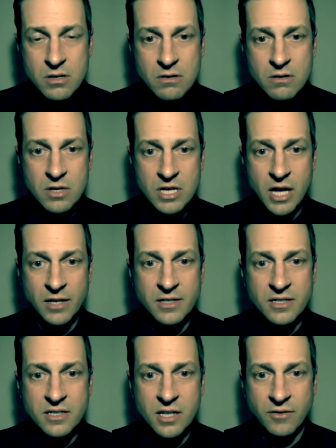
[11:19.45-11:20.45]
The
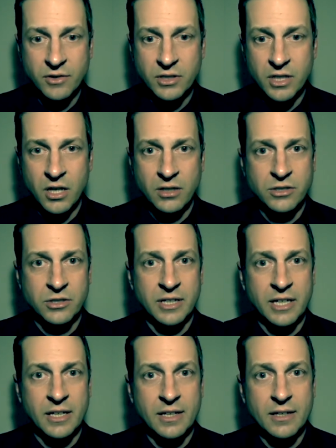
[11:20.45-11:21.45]
undiscovered
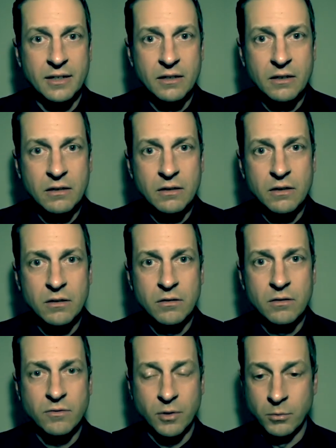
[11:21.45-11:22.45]
country,
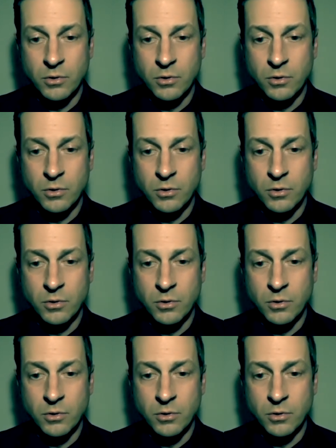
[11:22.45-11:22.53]
from